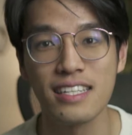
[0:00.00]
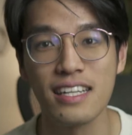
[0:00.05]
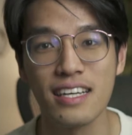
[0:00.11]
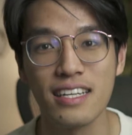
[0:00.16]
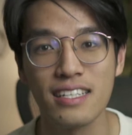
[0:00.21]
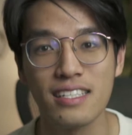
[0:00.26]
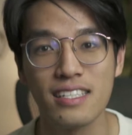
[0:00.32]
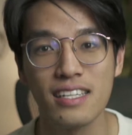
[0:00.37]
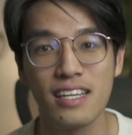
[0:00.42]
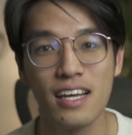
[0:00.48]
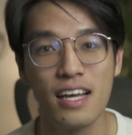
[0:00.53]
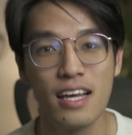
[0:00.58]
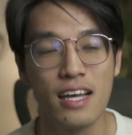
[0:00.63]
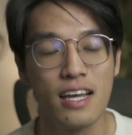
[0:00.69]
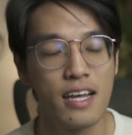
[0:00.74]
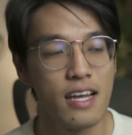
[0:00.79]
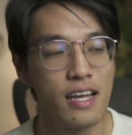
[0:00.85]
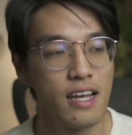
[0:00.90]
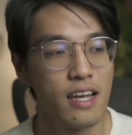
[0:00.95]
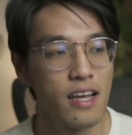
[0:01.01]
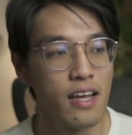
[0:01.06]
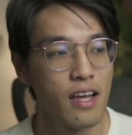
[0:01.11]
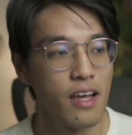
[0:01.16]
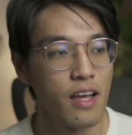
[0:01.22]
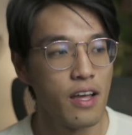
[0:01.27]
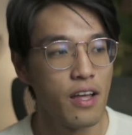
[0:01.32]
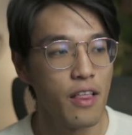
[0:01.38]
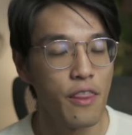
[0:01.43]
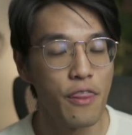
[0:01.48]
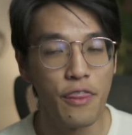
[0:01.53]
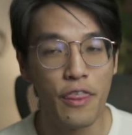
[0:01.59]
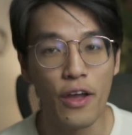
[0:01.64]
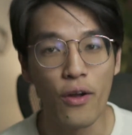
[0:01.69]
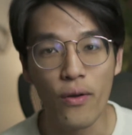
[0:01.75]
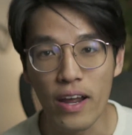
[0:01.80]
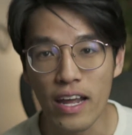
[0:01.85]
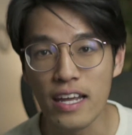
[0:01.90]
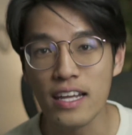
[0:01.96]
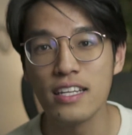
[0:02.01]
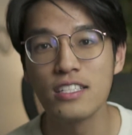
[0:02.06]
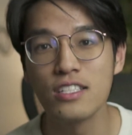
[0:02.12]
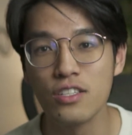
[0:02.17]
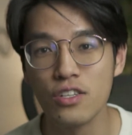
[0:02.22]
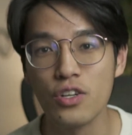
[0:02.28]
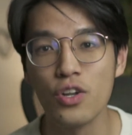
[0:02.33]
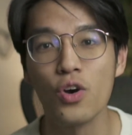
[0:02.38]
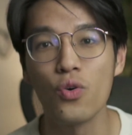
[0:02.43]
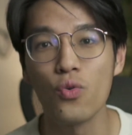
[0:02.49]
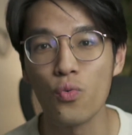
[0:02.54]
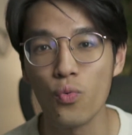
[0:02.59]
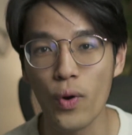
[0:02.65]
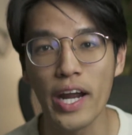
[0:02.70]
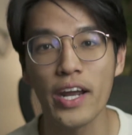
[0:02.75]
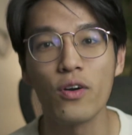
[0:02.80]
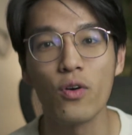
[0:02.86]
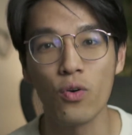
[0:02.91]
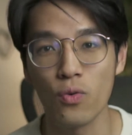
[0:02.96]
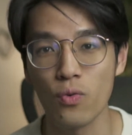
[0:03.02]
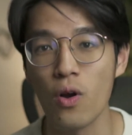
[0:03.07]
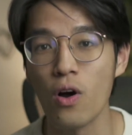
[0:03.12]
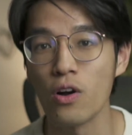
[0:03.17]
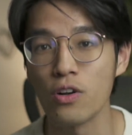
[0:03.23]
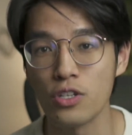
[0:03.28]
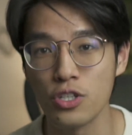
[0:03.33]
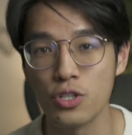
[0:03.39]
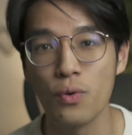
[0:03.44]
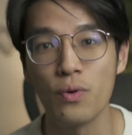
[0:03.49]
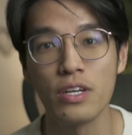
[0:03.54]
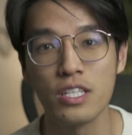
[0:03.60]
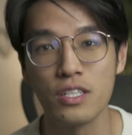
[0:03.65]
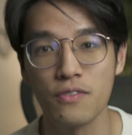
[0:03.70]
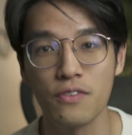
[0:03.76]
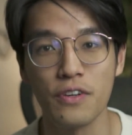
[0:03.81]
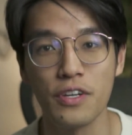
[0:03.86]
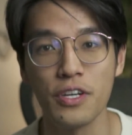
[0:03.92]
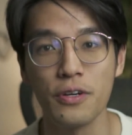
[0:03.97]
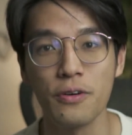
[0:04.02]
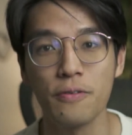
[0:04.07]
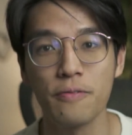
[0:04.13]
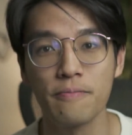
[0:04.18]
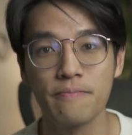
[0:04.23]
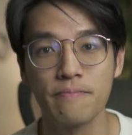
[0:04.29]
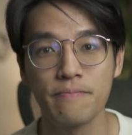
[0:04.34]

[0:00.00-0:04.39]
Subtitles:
this. There is no right or wrong choice for you.